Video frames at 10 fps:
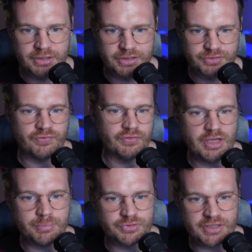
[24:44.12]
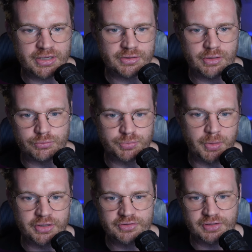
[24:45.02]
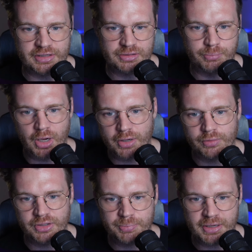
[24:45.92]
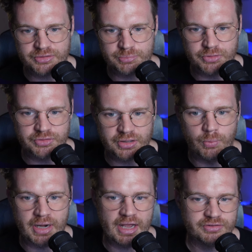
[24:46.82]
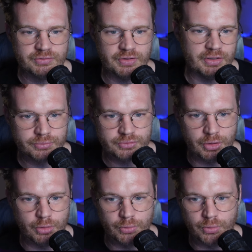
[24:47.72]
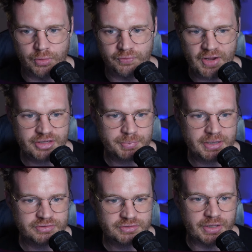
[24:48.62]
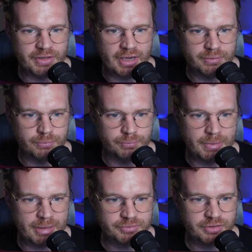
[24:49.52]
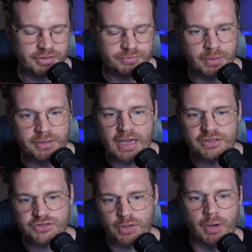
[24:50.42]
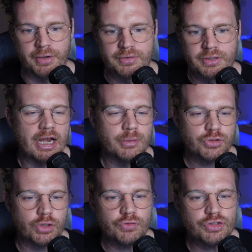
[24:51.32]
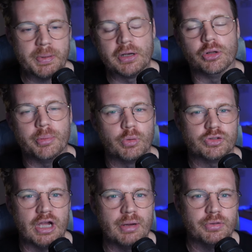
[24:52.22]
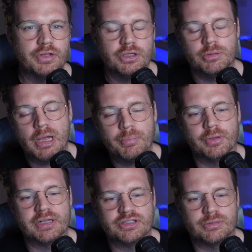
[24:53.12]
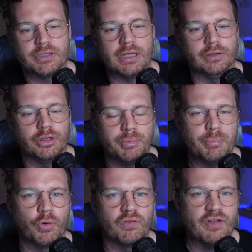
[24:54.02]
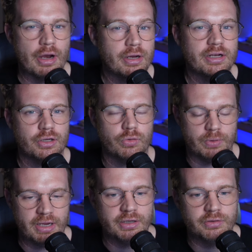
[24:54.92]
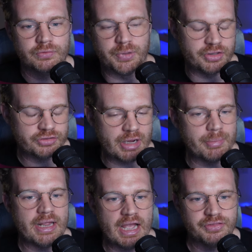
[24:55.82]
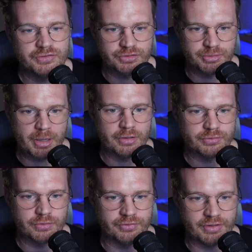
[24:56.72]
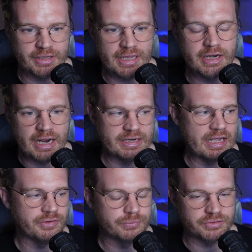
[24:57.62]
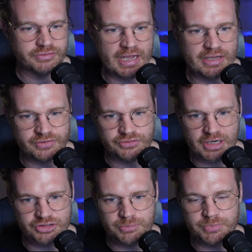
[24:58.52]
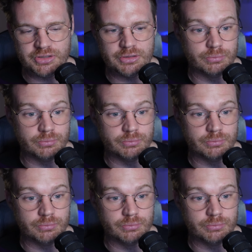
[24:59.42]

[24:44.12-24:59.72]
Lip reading: is 58% of respondents selected moderately paced music when asked if they like slow or fast paced, and that maps to this one, and so on. And I'm sure if you spend a little bit more time with it, you might be able to get something a little bit more varied and creative. But in the time I had, this is about as good as I could get it. And again, this was a task that ChatGPT